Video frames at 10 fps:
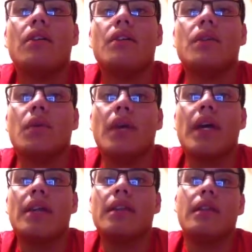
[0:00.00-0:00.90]
So
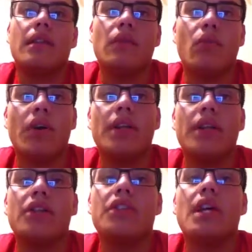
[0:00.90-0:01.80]
again, the wording
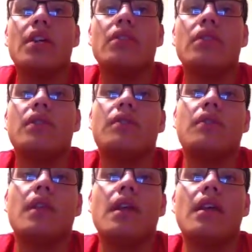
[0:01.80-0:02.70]
there changed.
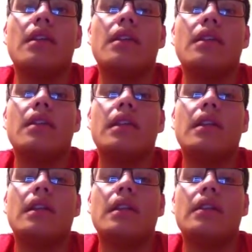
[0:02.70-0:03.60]

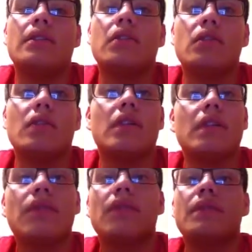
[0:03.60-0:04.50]
It's using a
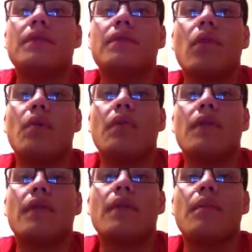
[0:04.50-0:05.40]
different form of
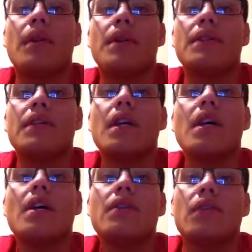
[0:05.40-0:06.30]
comparison.
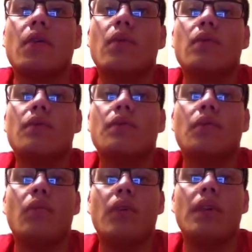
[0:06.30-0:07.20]
So
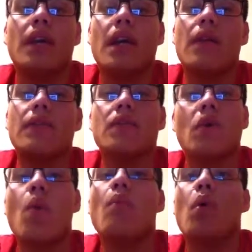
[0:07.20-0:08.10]
one they gave is
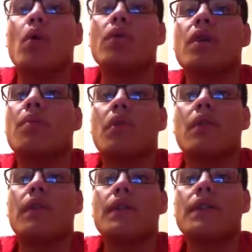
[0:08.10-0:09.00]
no mortals are
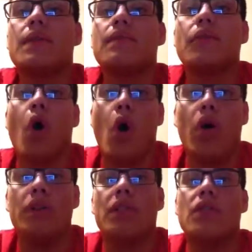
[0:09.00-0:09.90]
perfect,
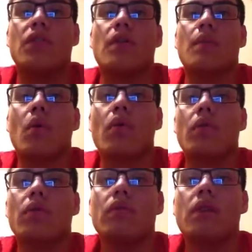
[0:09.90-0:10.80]
all teachers are
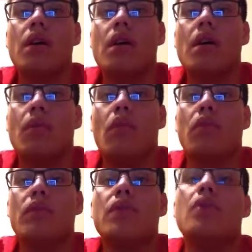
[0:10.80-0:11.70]

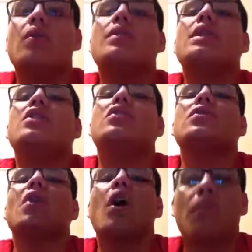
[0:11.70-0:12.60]
mortals, no
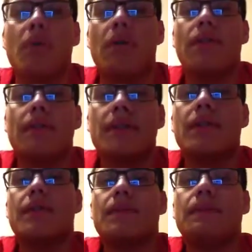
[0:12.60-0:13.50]
teachers are perfect.